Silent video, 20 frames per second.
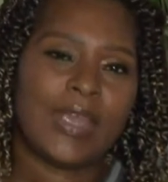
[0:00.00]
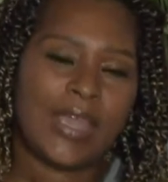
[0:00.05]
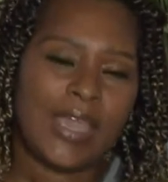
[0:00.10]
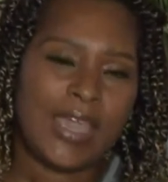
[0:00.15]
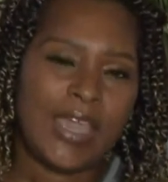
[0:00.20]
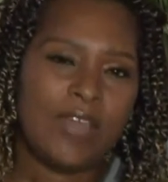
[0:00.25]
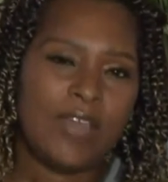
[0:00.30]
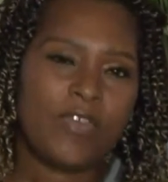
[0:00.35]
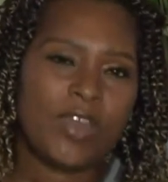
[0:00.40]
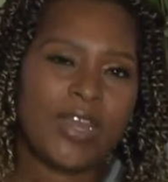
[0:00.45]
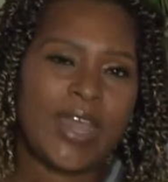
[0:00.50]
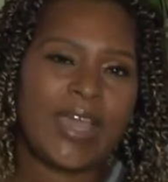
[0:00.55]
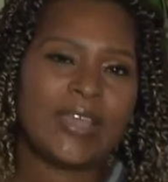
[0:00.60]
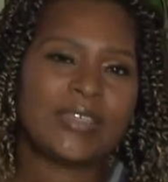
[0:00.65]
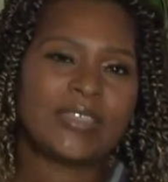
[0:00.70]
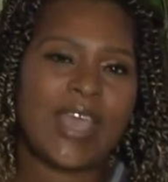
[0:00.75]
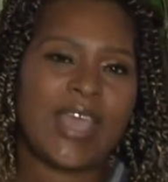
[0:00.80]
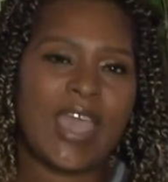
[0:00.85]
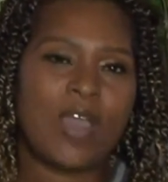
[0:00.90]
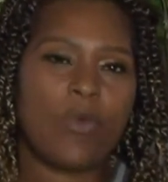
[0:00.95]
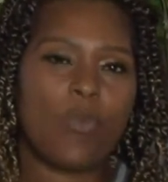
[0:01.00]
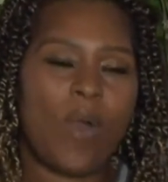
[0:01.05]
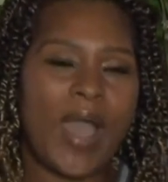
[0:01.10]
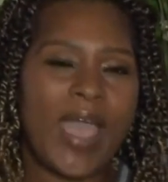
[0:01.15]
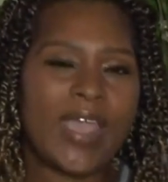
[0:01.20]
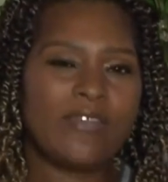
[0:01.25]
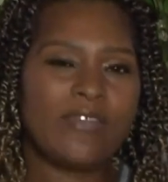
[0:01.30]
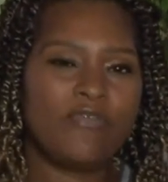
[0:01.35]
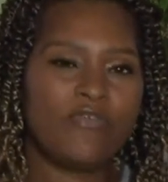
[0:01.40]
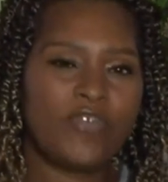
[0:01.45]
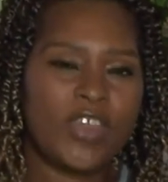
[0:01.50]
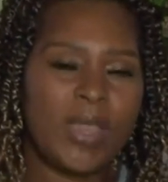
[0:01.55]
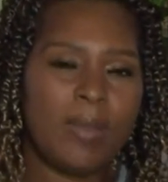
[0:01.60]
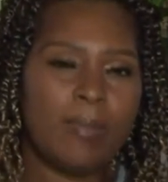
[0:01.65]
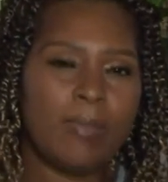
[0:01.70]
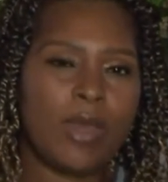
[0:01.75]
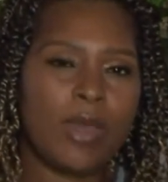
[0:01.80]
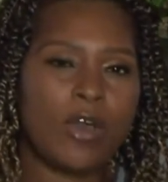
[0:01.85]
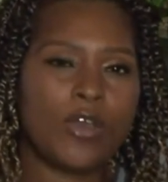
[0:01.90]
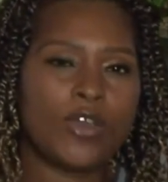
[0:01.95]
Even as a white
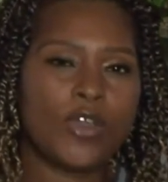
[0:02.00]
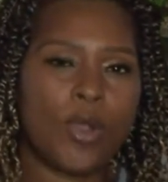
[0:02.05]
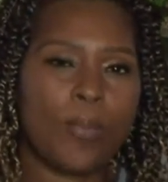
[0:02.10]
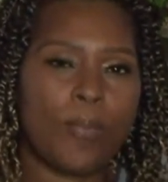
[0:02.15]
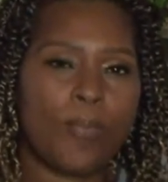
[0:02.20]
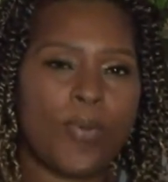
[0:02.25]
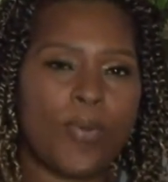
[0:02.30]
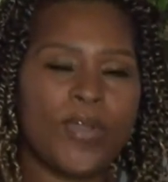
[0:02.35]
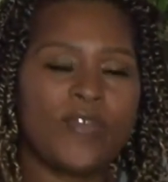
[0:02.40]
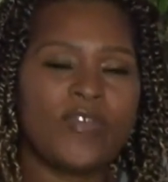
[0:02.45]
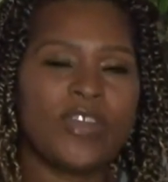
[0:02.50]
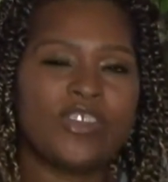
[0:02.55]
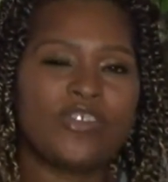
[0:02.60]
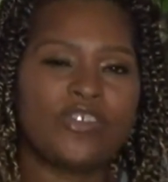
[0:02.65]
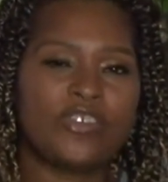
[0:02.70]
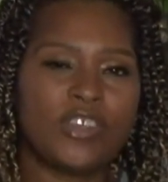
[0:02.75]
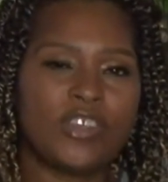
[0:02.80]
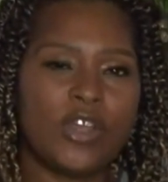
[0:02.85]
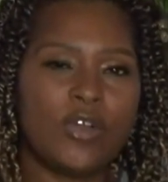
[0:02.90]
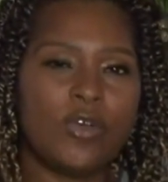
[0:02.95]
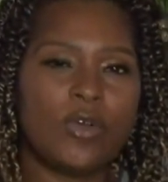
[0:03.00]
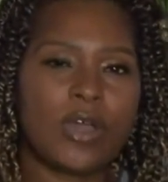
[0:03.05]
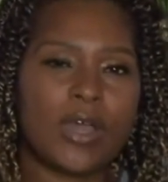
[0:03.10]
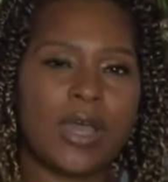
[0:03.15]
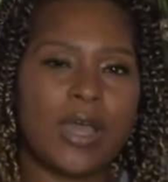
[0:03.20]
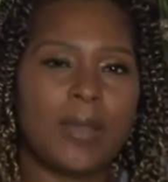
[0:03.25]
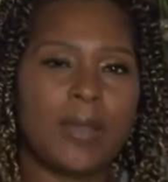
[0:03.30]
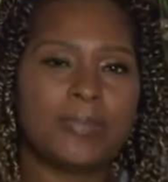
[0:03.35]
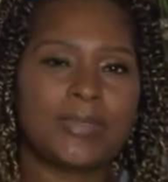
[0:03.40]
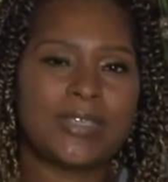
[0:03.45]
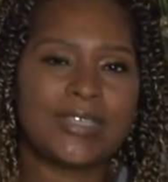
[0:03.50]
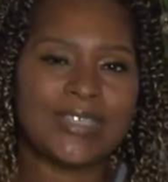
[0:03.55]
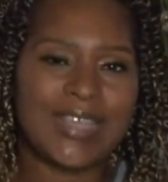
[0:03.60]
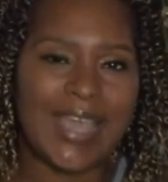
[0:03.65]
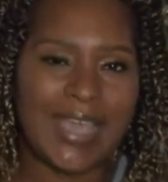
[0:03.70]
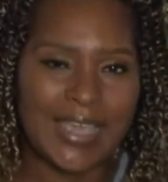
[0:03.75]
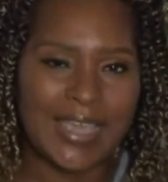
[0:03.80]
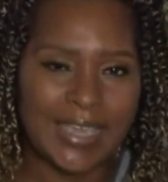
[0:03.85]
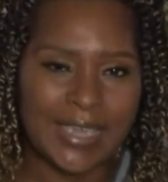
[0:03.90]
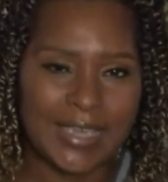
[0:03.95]
female, your privilege still comes
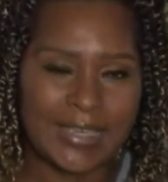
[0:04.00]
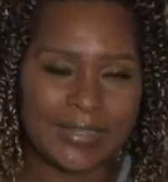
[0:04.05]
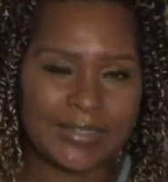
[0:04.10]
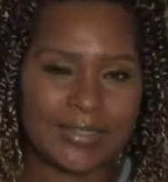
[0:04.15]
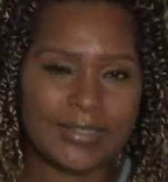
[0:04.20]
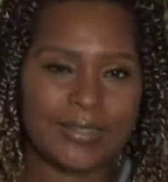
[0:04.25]
second.